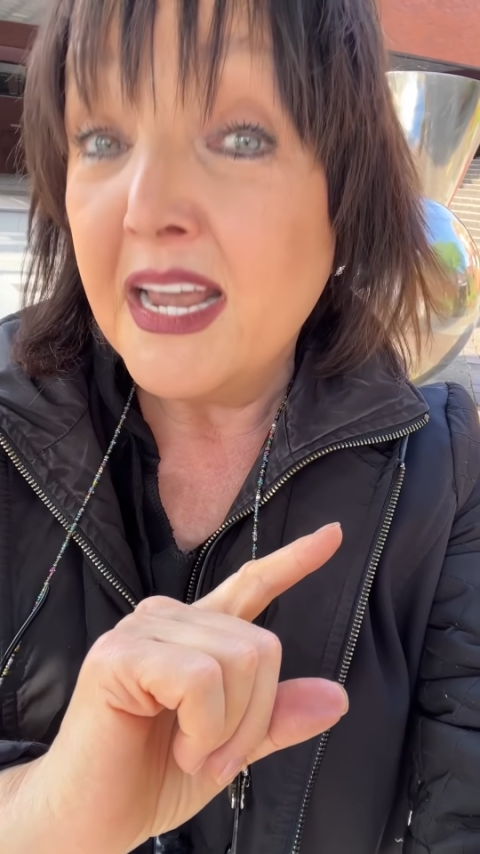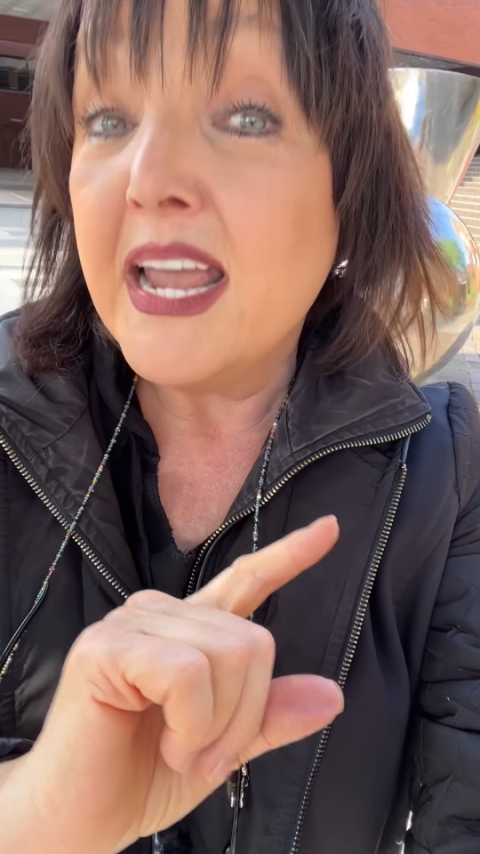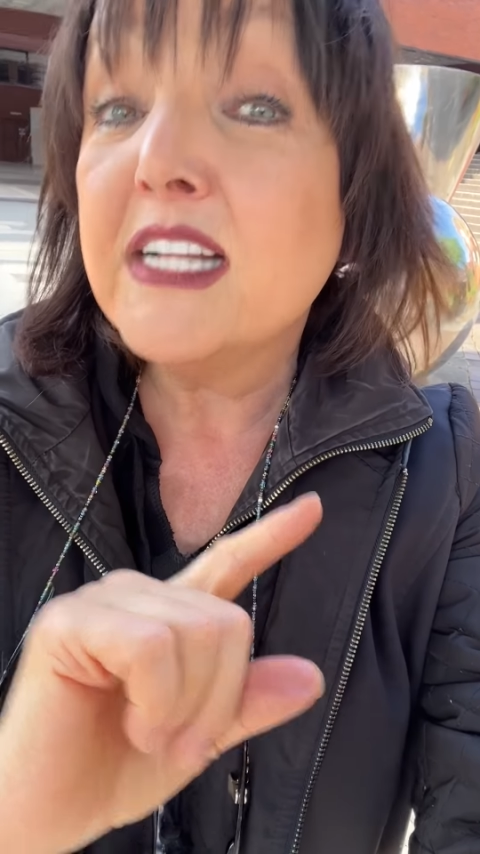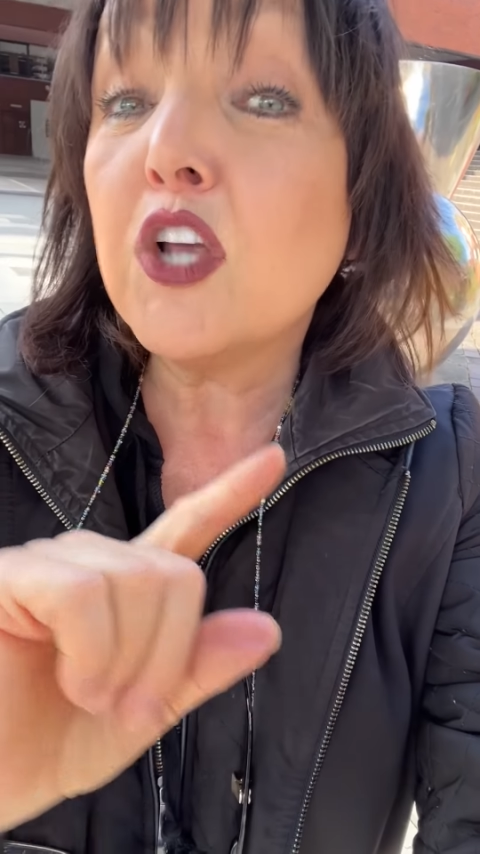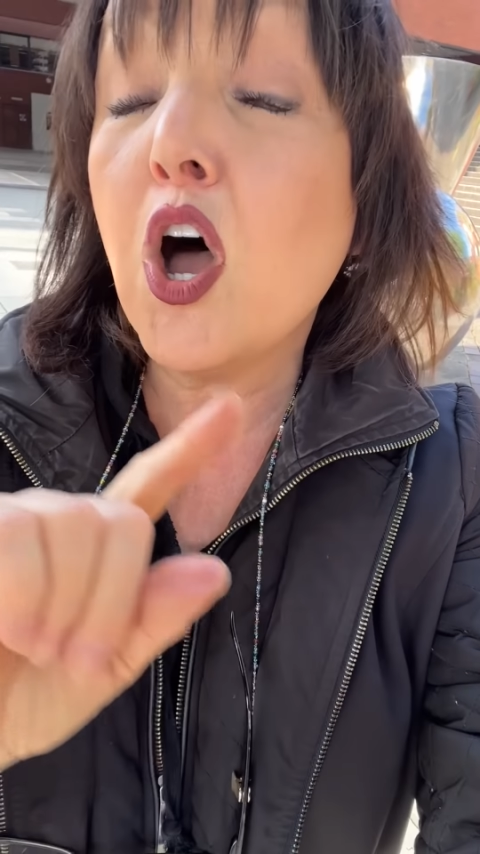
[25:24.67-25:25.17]

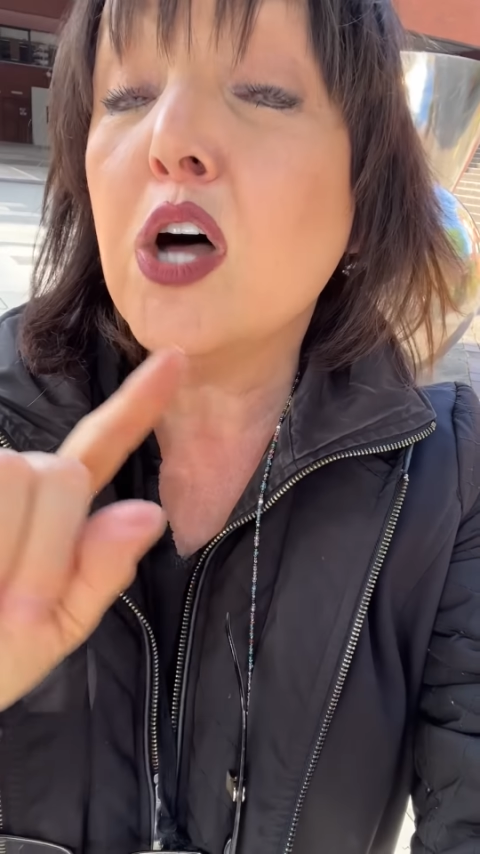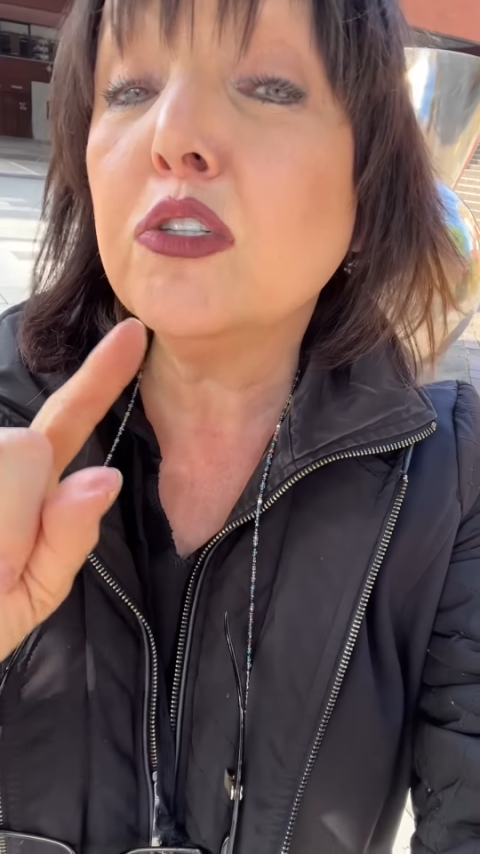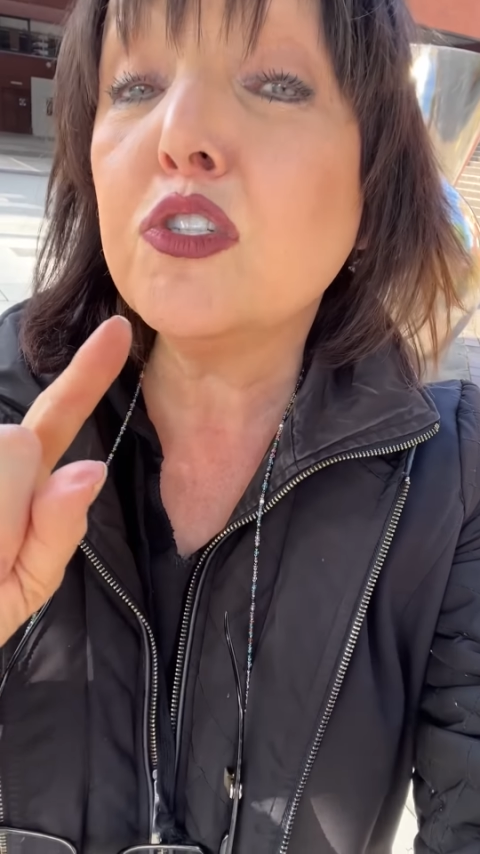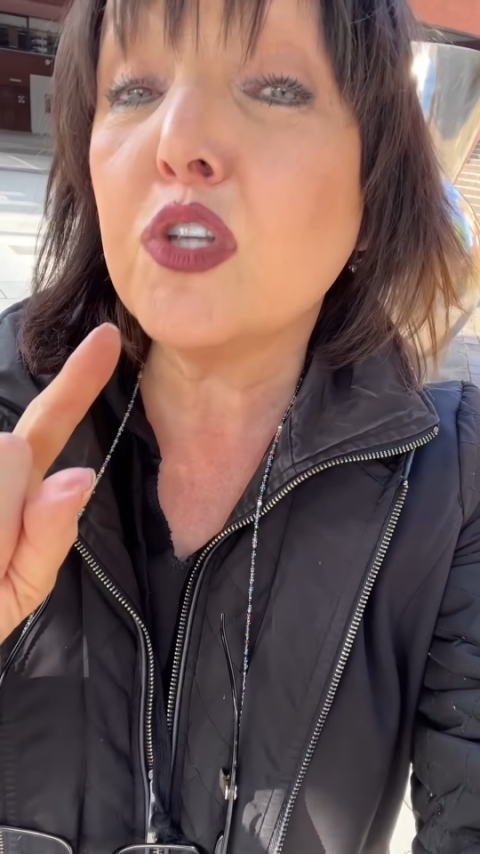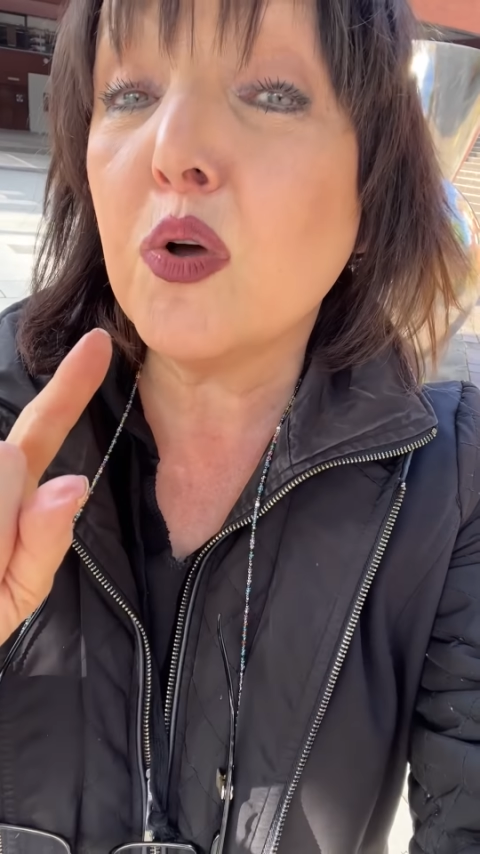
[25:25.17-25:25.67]
It's
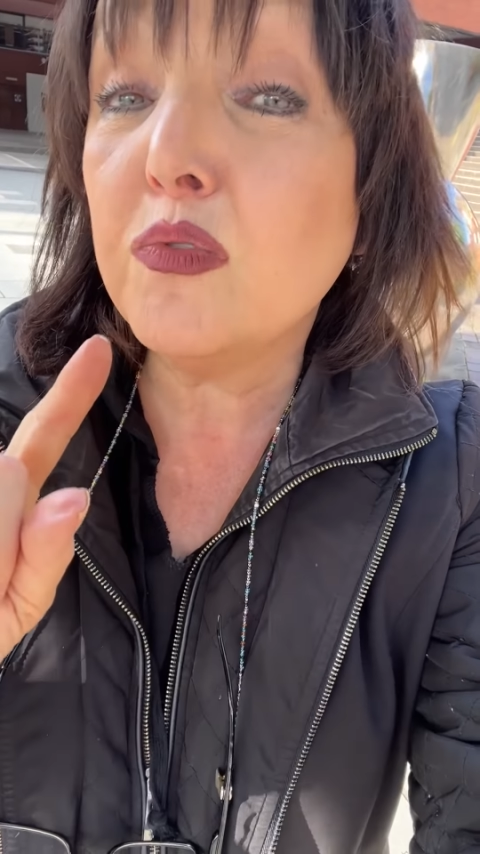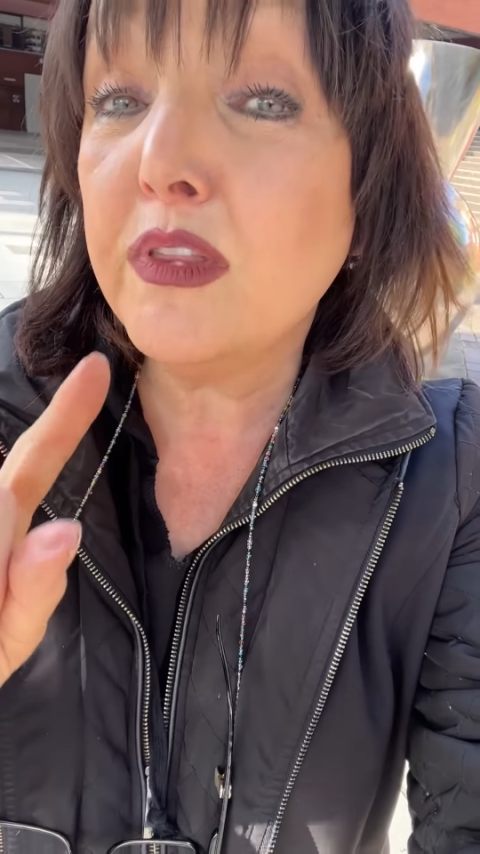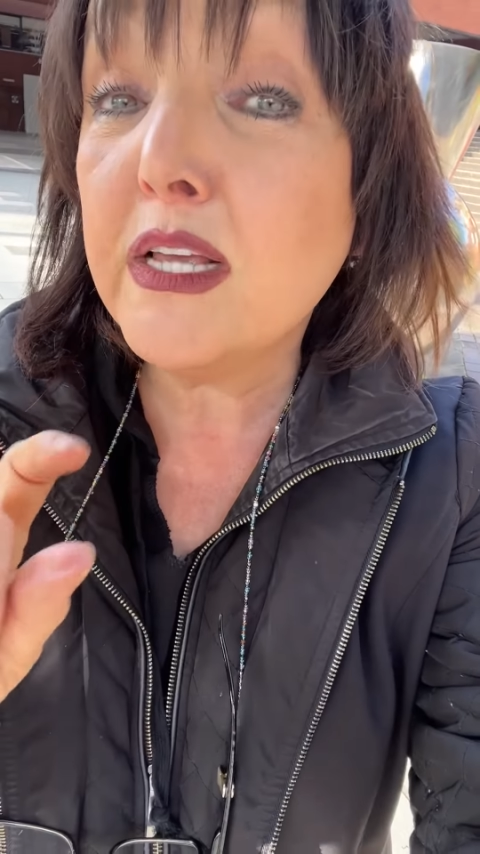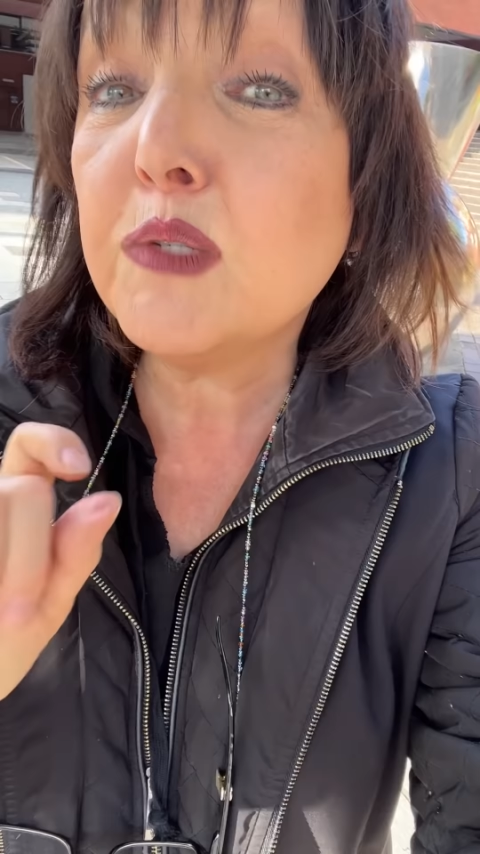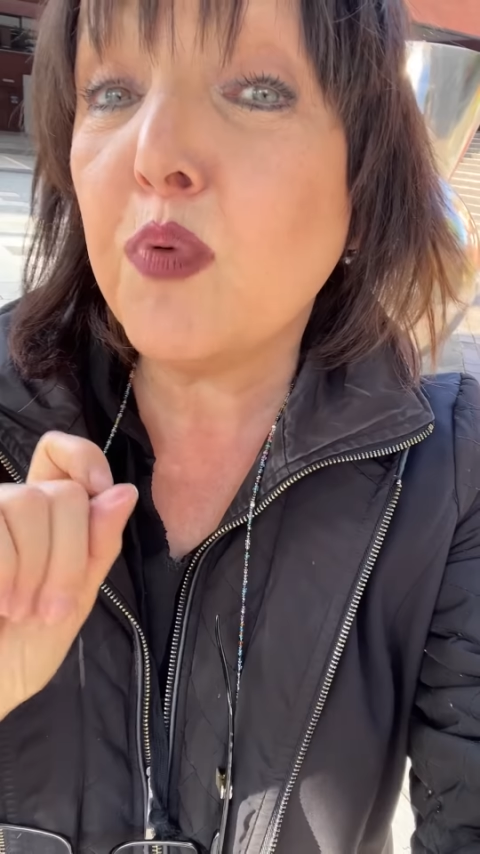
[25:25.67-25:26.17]
also this